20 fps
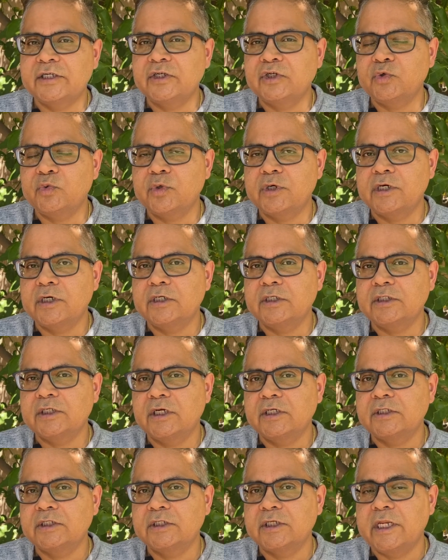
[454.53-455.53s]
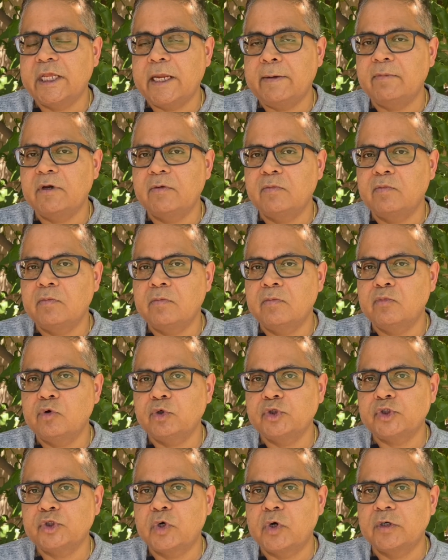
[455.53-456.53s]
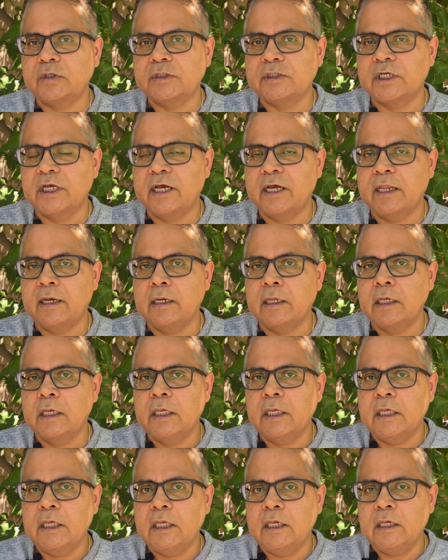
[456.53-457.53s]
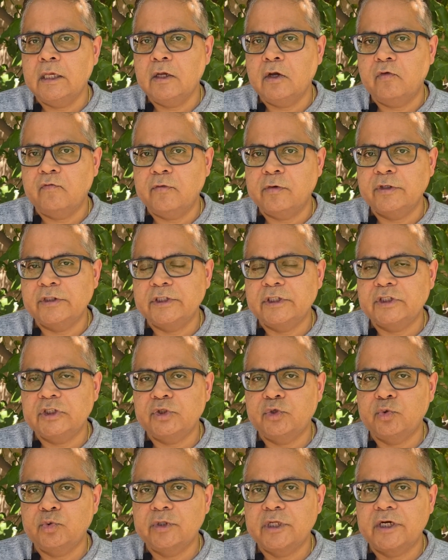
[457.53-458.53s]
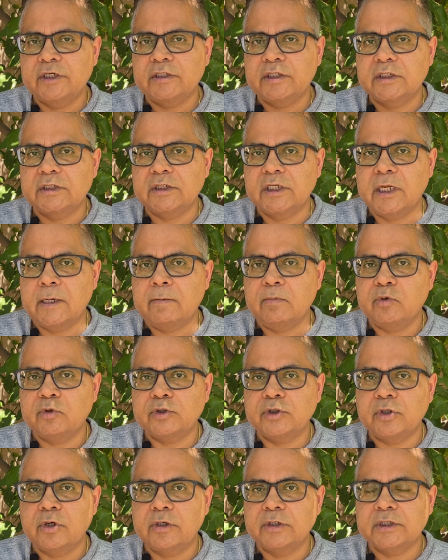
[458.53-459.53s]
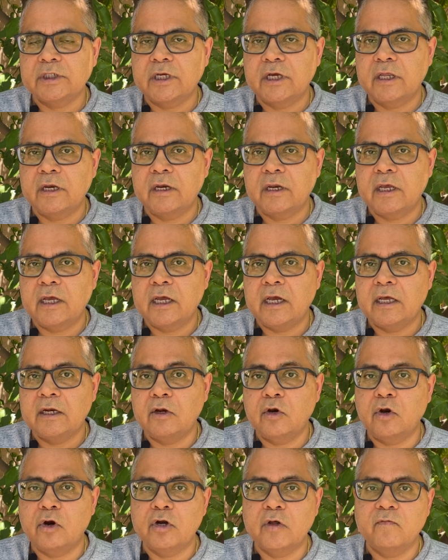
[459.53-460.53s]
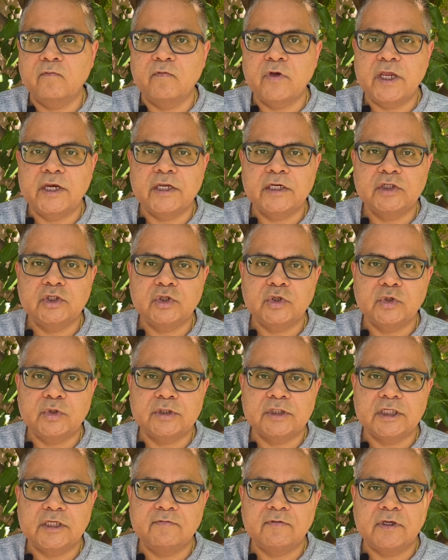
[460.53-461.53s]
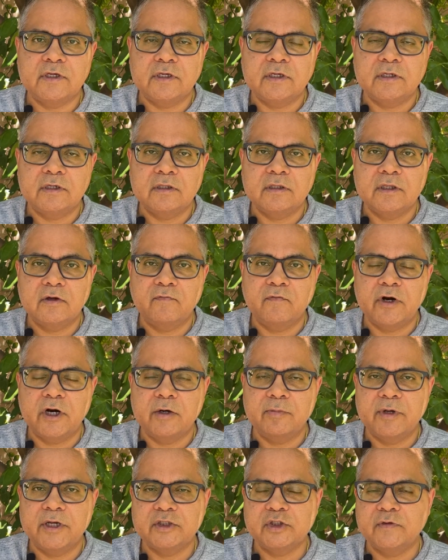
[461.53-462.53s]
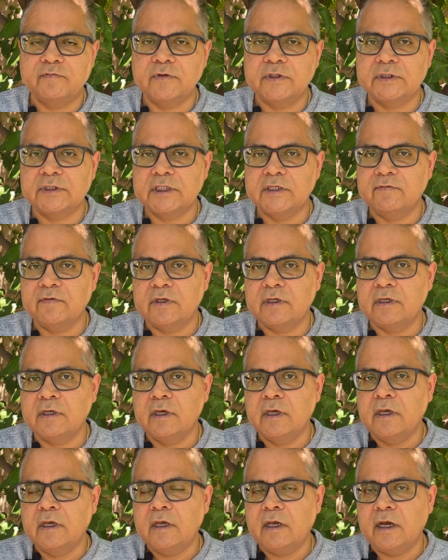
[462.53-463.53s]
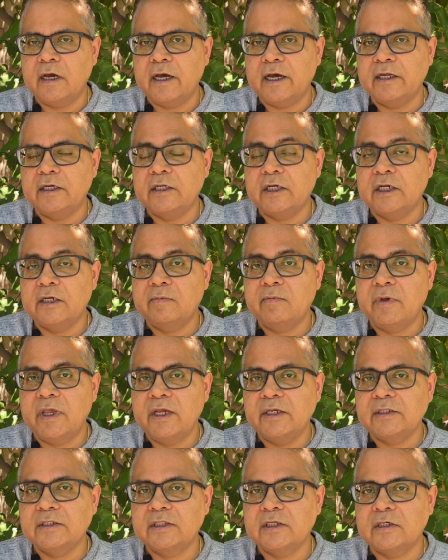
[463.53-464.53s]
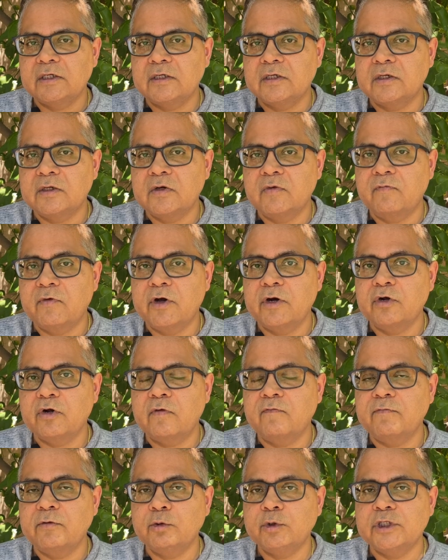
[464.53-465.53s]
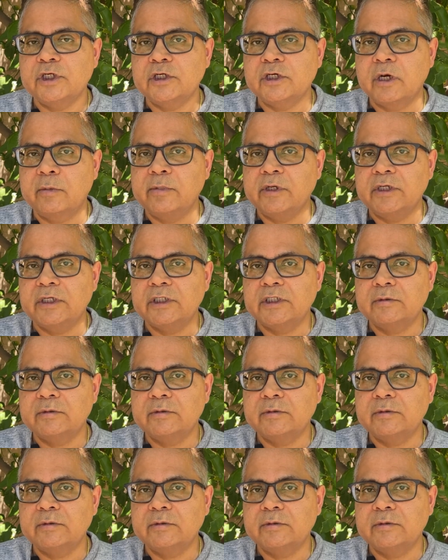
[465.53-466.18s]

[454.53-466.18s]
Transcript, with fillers: towards such named postdocs. And of course, it's true that such named postdocs can add a lot of weightage to your CV, the front page of the CV. And it makes the work of future committees